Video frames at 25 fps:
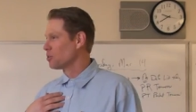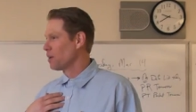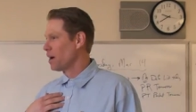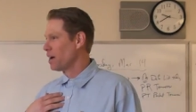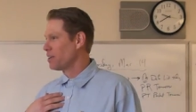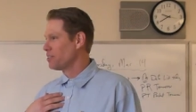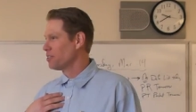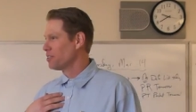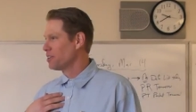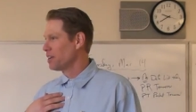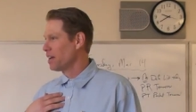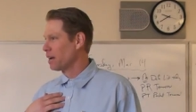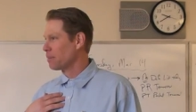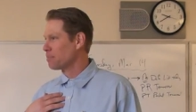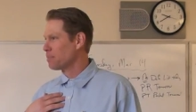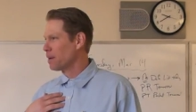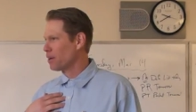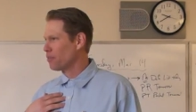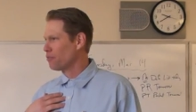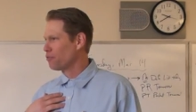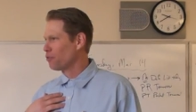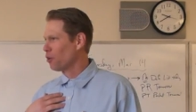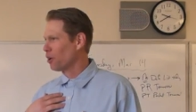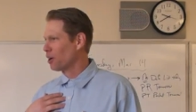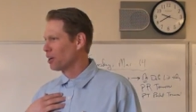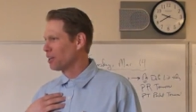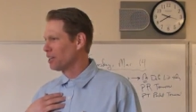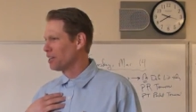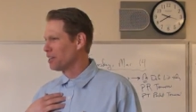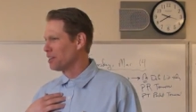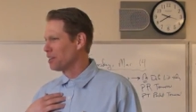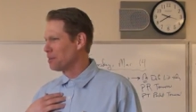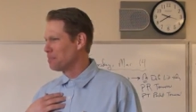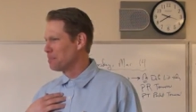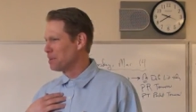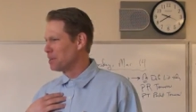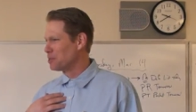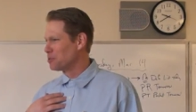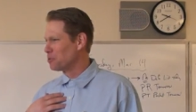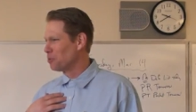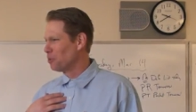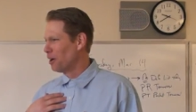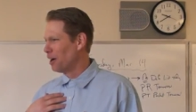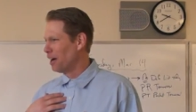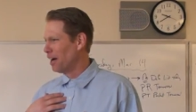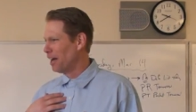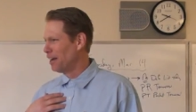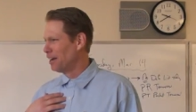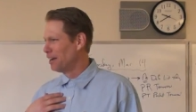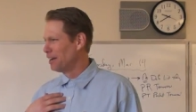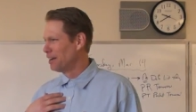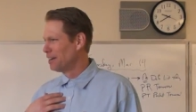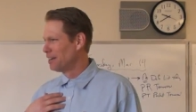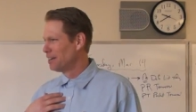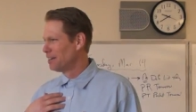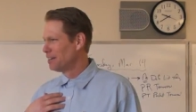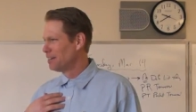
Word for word: around your neck metaphorically then means what?